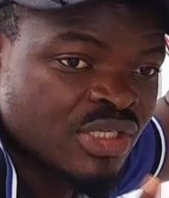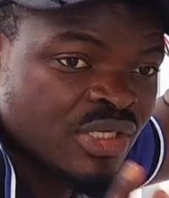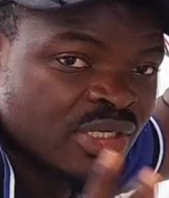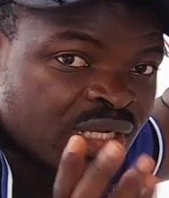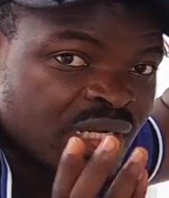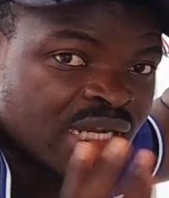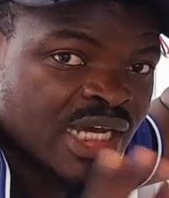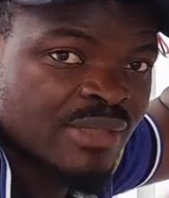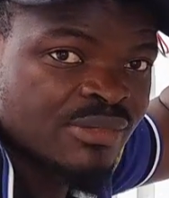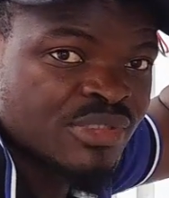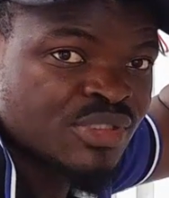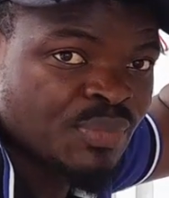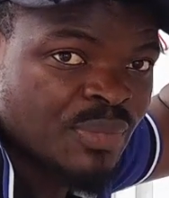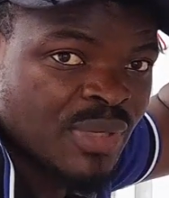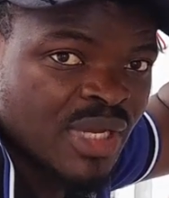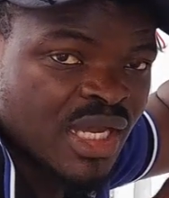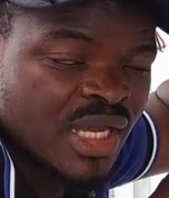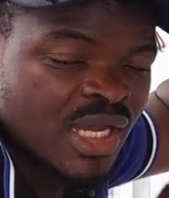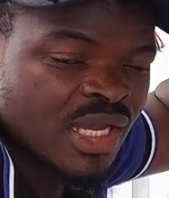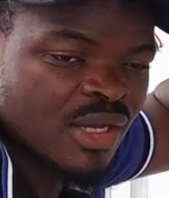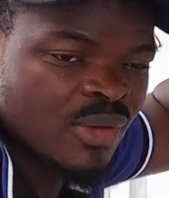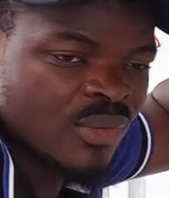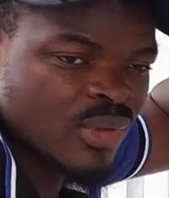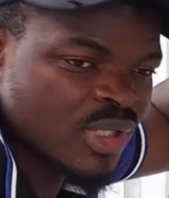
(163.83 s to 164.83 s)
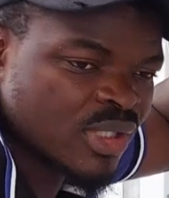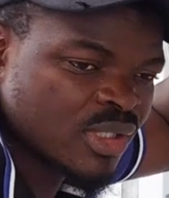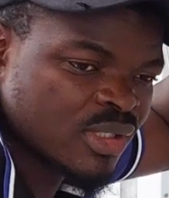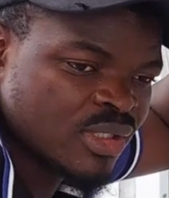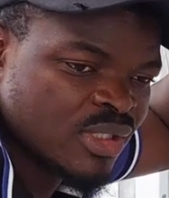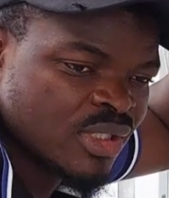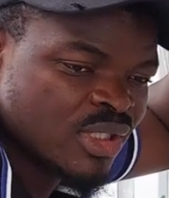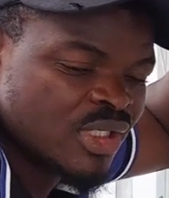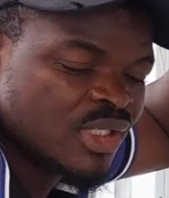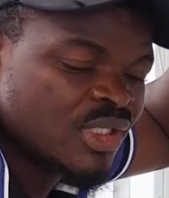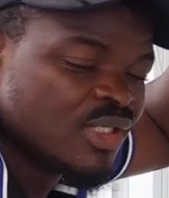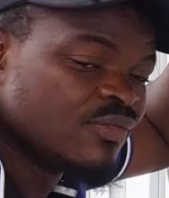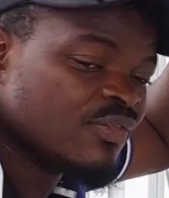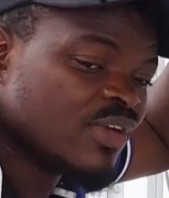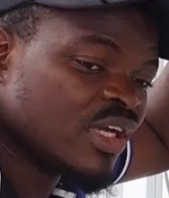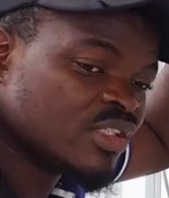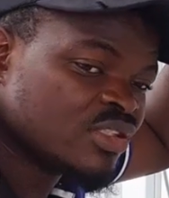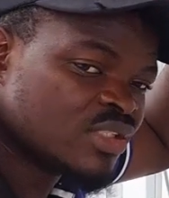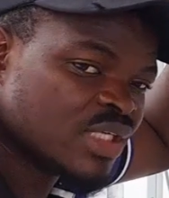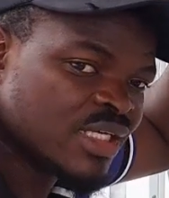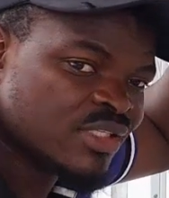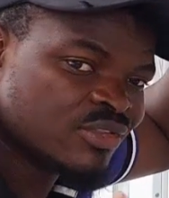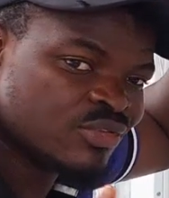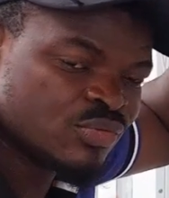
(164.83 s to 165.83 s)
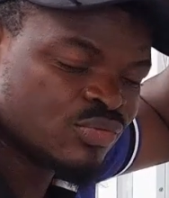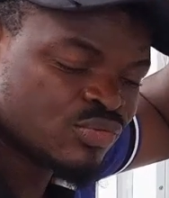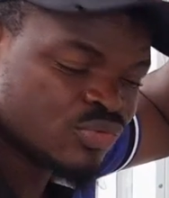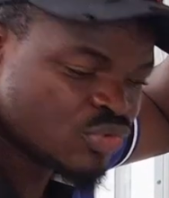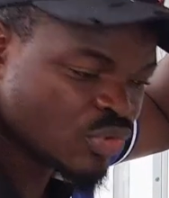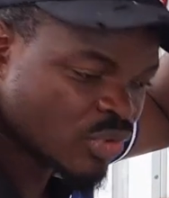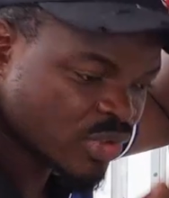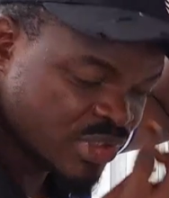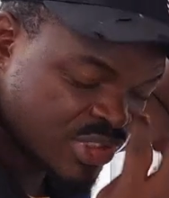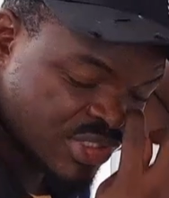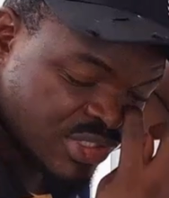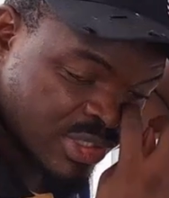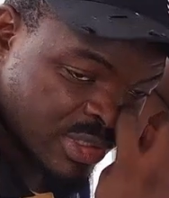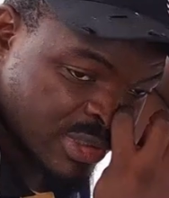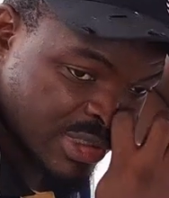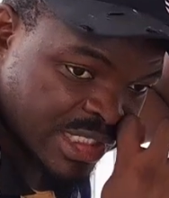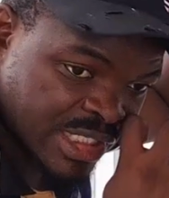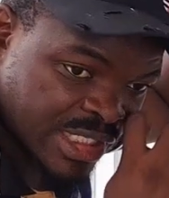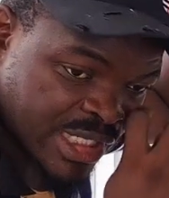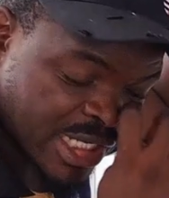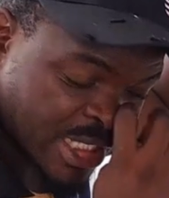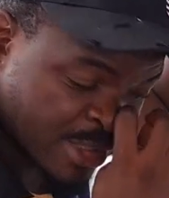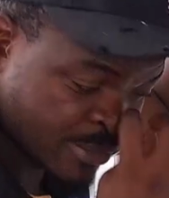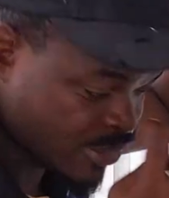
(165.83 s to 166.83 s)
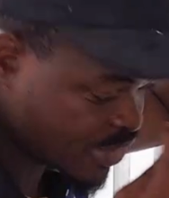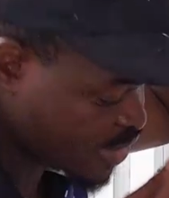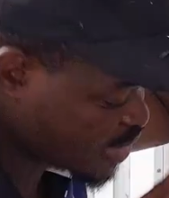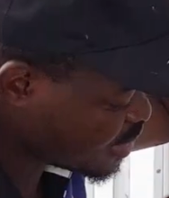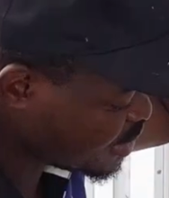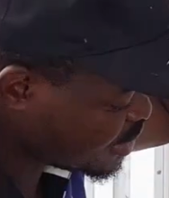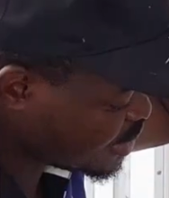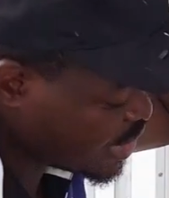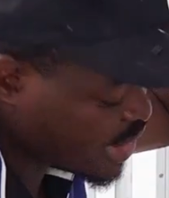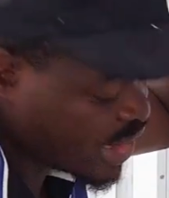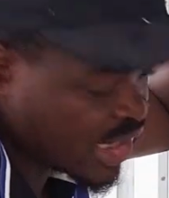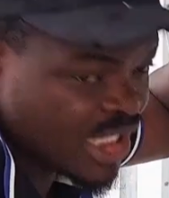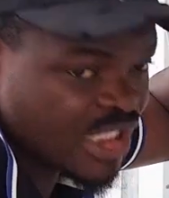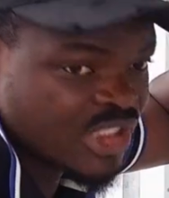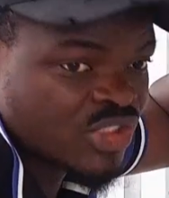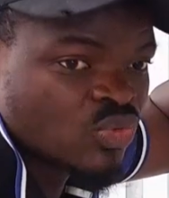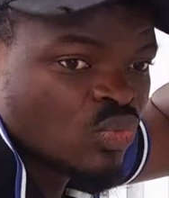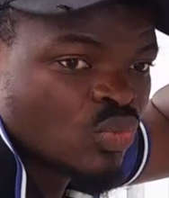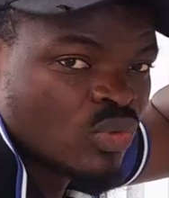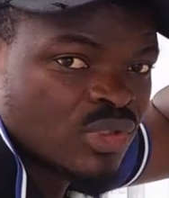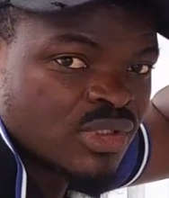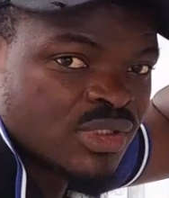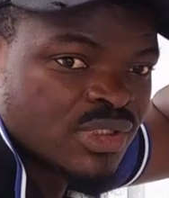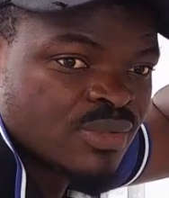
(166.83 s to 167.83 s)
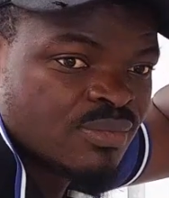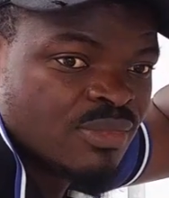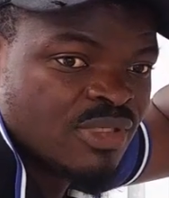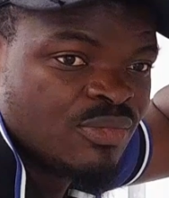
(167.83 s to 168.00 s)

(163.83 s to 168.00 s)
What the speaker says: 300 amps per hour. If you are trying to draw 300 amps at once,